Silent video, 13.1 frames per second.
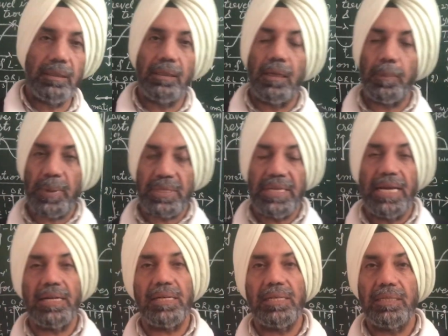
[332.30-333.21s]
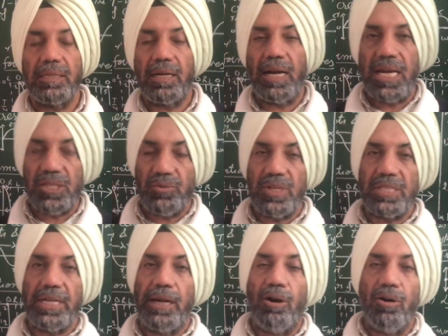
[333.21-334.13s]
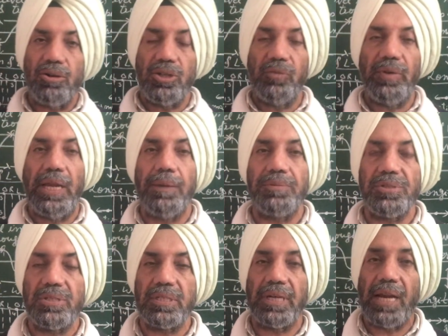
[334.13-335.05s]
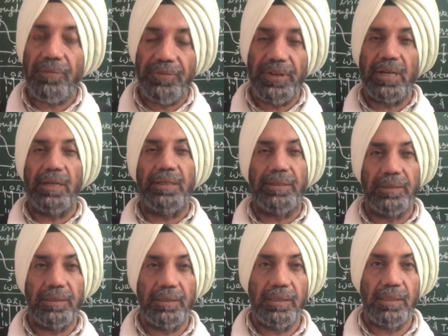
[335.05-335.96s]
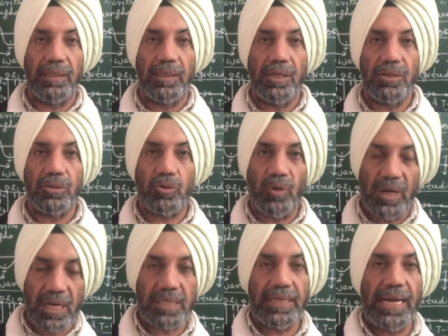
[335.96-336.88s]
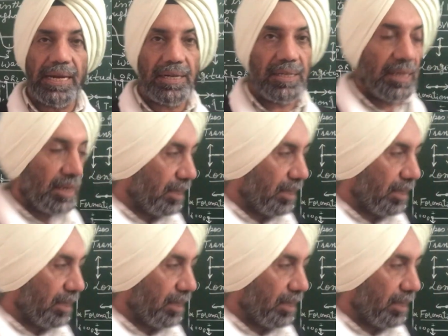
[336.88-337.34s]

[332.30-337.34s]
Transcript: represent transverse and longitudinal waves graphically? So to understand